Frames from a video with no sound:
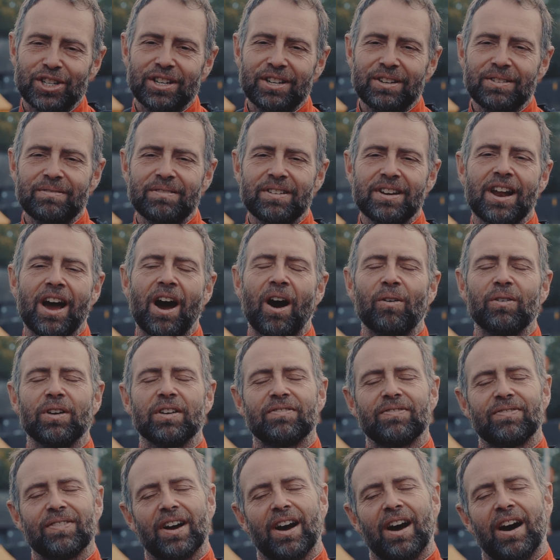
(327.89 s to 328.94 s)
you know
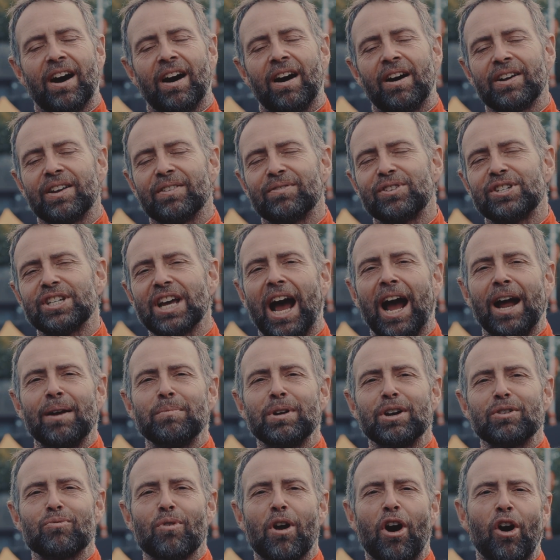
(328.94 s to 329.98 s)
you've timed
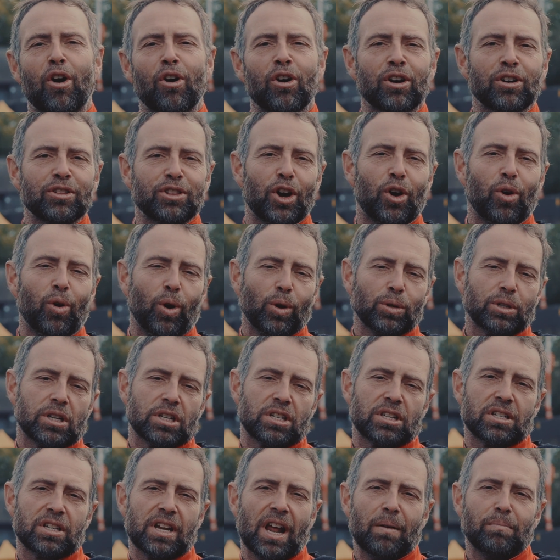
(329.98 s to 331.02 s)
it wrong, the horse has
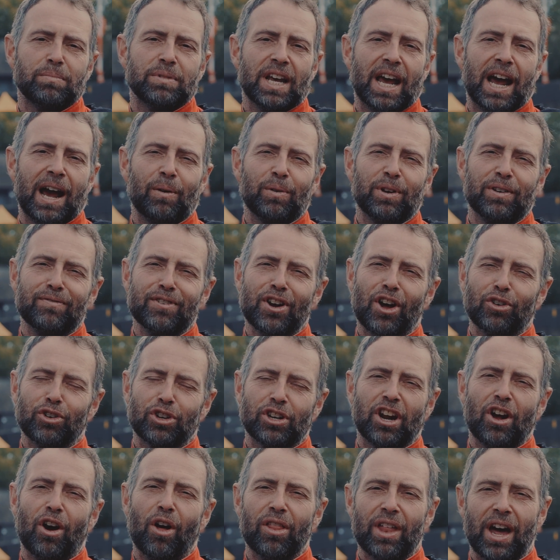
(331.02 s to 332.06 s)
stepped out, you've
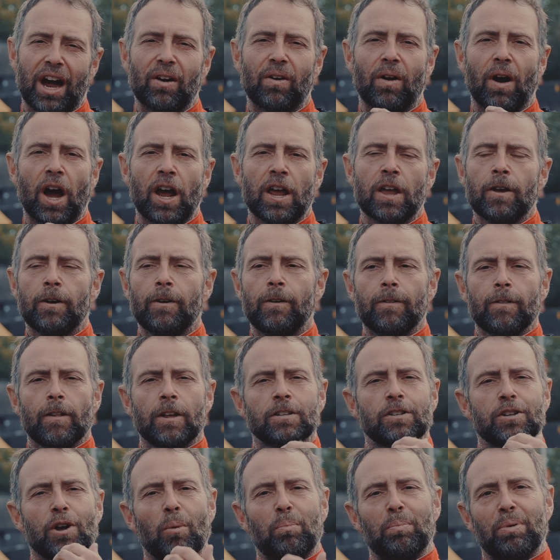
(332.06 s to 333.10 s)
not got that right.
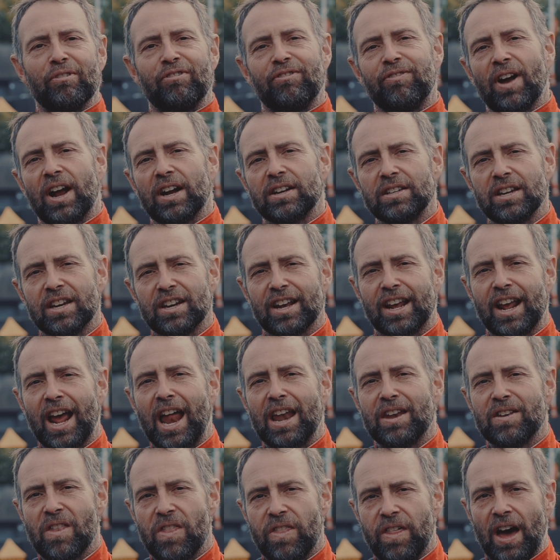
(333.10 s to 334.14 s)
So perfecting
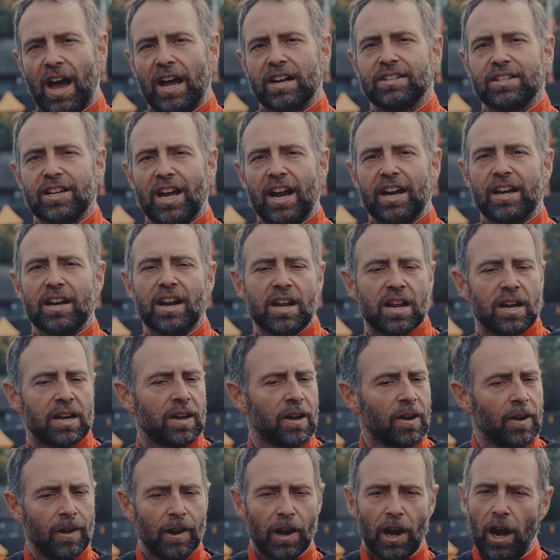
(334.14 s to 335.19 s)
again that technique,
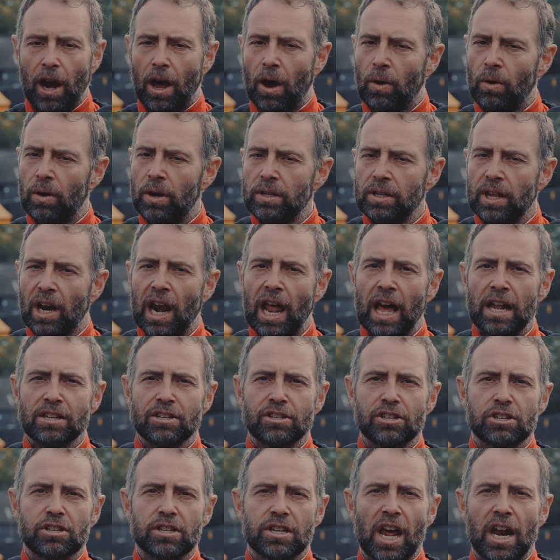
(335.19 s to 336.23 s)
lowering the lance
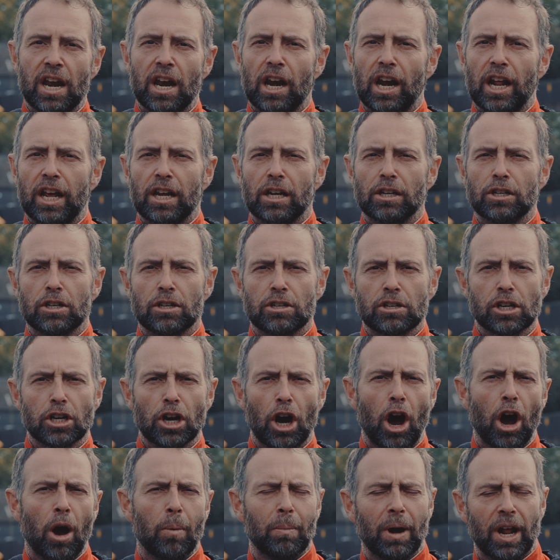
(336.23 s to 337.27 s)
steadily and
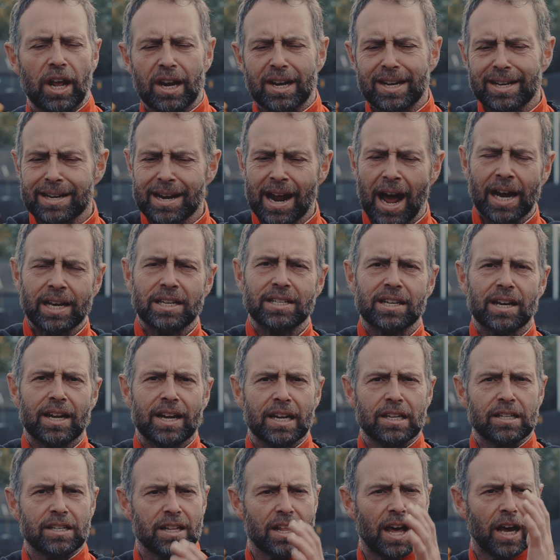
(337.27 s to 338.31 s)
calmly and nicely
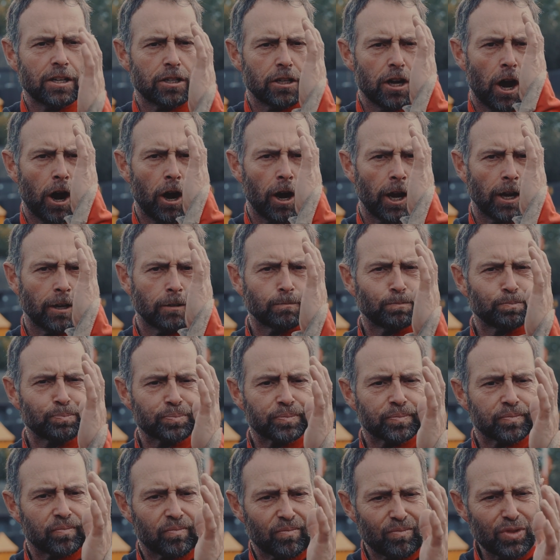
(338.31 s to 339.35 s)
into that target.
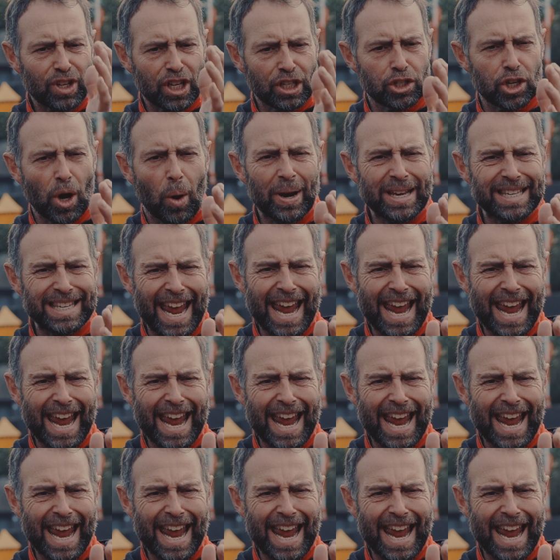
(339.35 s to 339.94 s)
So it's